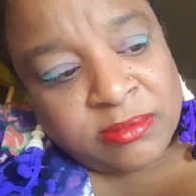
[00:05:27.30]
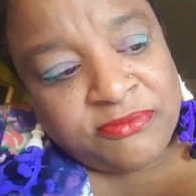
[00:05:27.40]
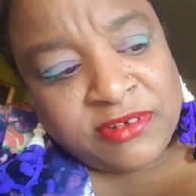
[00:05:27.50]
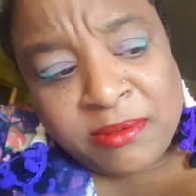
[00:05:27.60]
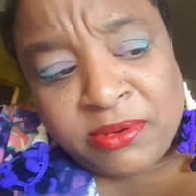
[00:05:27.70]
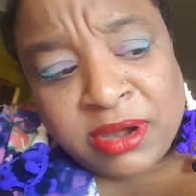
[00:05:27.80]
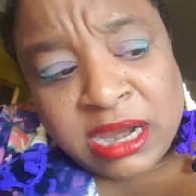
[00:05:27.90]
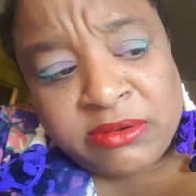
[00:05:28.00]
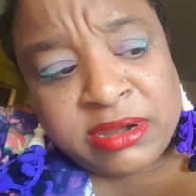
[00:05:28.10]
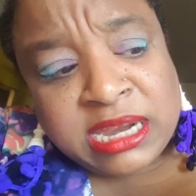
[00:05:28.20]

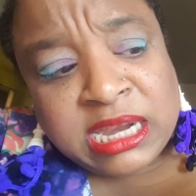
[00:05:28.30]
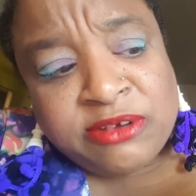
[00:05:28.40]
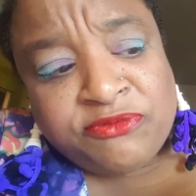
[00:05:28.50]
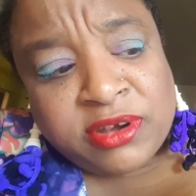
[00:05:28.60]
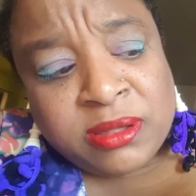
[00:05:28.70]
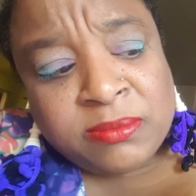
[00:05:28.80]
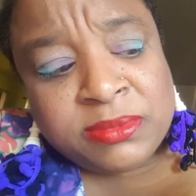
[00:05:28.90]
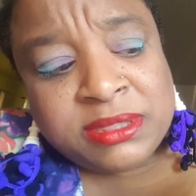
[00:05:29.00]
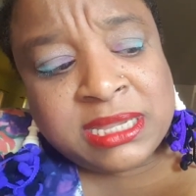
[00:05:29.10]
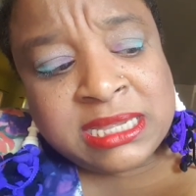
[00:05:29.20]
February,
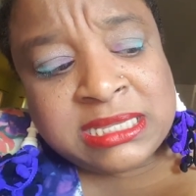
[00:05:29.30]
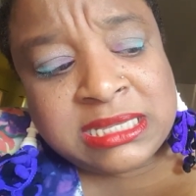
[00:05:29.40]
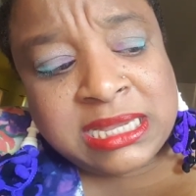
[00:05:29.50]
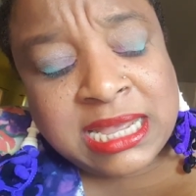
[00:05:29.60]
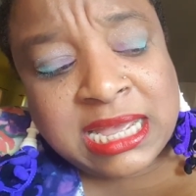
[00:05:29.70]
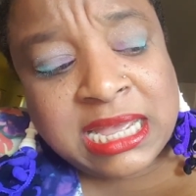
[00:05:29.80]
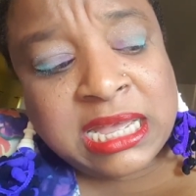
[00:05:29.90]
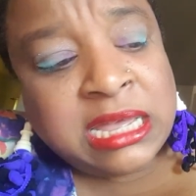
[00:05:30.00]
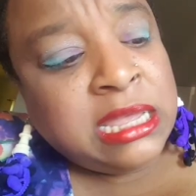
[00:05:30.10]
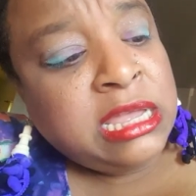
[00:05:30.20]
from this
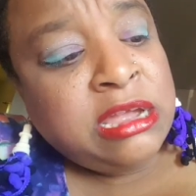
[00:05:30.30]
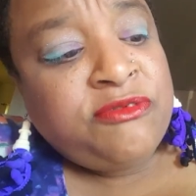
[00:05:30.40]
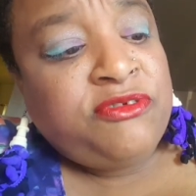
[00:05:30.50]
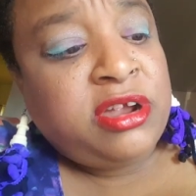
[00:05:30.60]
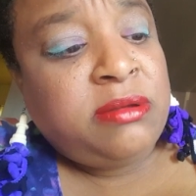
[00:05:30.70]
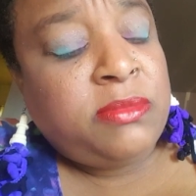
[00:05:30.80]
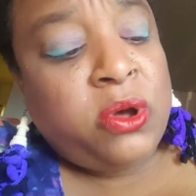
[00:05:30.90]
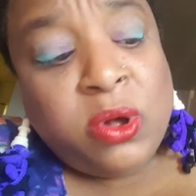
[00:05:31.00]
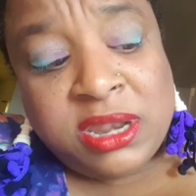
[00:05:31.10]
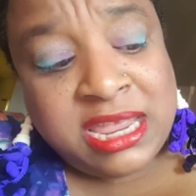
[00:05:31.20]
year, from
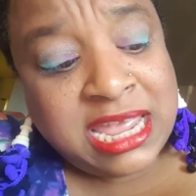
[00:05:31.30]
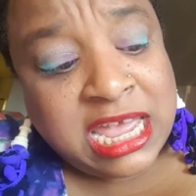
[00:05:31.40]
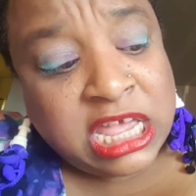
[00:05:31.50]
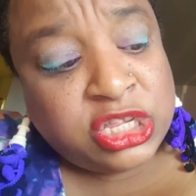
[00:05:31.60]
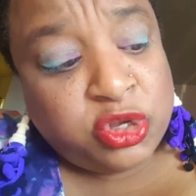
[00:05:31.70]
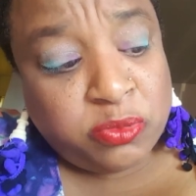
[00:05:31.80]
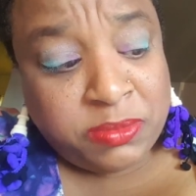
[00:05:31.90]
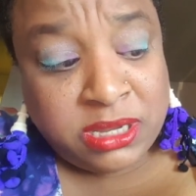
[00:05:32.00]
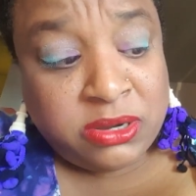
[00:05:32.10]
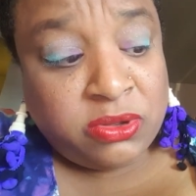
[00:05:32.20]
all the years
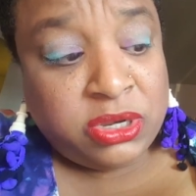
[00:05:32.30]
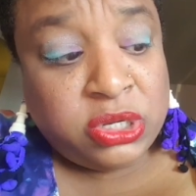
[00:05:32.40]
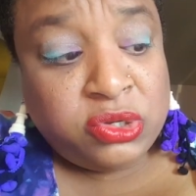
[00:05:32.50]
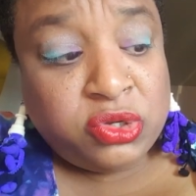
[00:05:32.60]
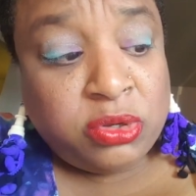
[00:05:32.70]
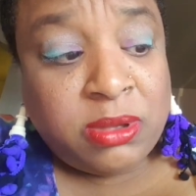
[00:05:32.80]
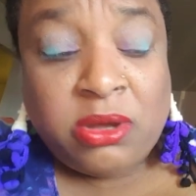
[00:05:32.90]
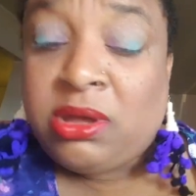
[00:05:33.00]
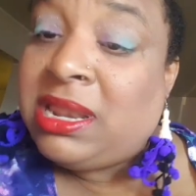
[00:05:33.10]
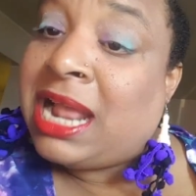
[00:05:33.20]
you've been on YouTube
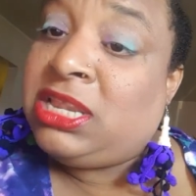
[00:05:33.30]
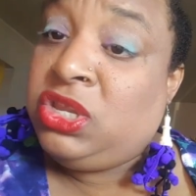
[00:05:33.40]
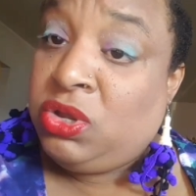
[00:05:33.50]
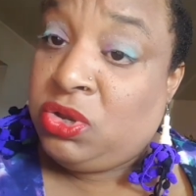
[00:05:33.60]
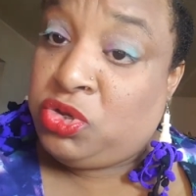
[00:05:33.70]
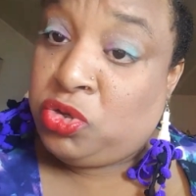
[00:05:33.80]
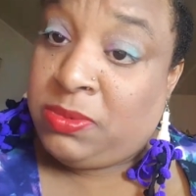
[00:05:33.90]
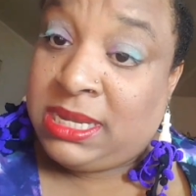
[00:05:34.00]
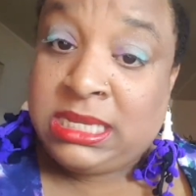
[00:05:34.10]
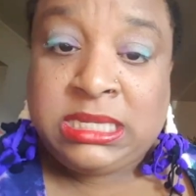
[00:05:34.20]
or like new
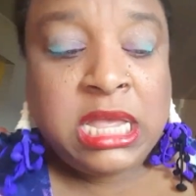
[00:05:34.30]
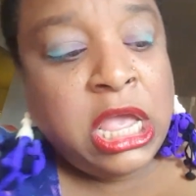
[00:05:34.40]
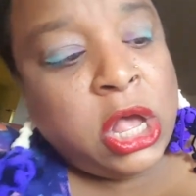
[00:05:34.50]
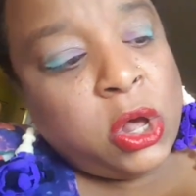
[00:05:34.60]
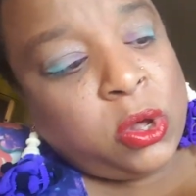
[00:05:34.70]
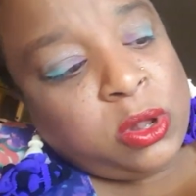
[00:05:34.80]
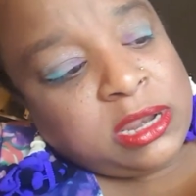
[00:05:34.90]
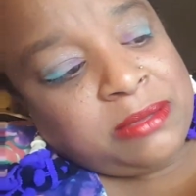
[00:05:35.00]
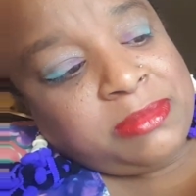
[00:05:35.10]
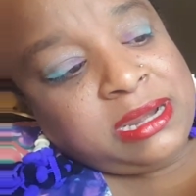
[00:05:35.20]
YouTubers,
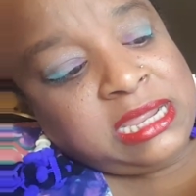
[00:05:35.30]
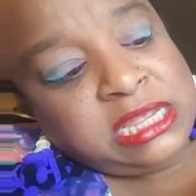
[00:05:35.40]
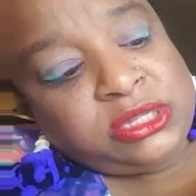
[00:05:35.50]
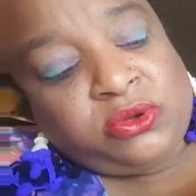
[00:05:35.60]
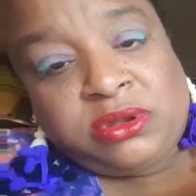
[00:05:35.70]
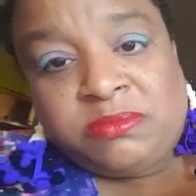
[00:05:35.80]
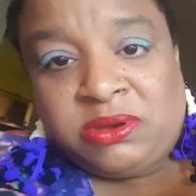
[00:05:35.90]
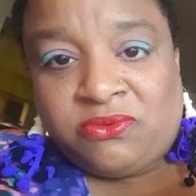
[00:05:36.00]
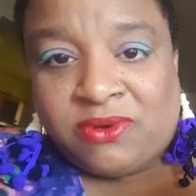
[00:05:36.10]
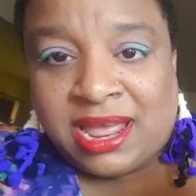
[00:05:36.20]
all your money is going to
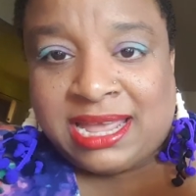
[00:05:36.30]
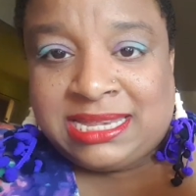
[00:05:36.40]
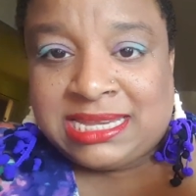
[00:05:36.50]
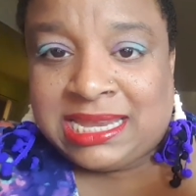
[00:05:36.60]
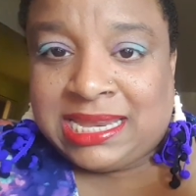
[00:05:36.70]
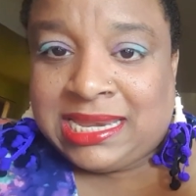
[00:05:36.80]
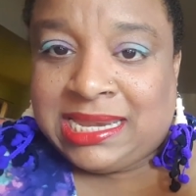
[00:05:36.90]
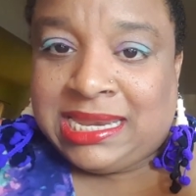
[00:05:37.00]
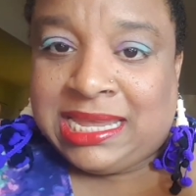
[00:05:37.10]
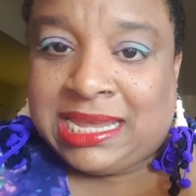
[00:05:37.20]
be right
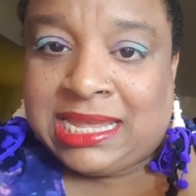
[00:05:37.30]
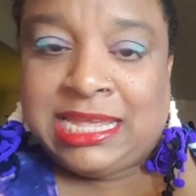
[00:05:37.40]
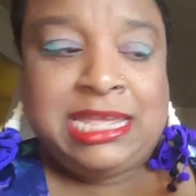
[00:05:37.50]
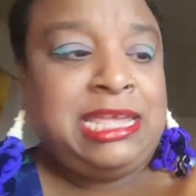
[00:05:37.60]
in there.